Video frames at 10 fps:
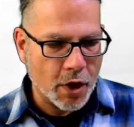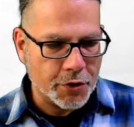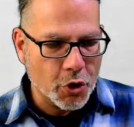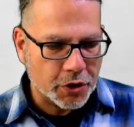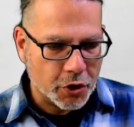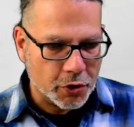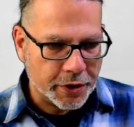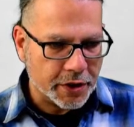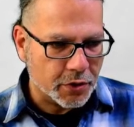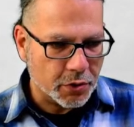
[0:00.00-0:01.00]
not
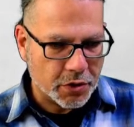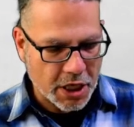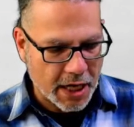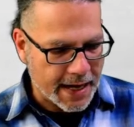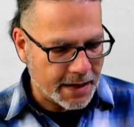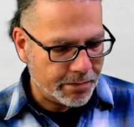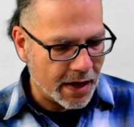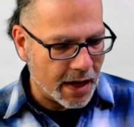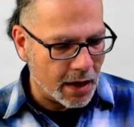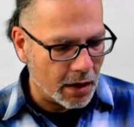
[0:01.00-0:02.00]
going to type
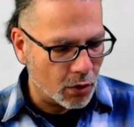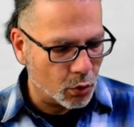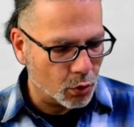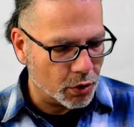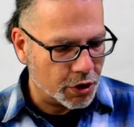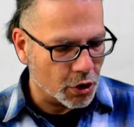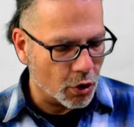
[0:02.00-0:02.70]
out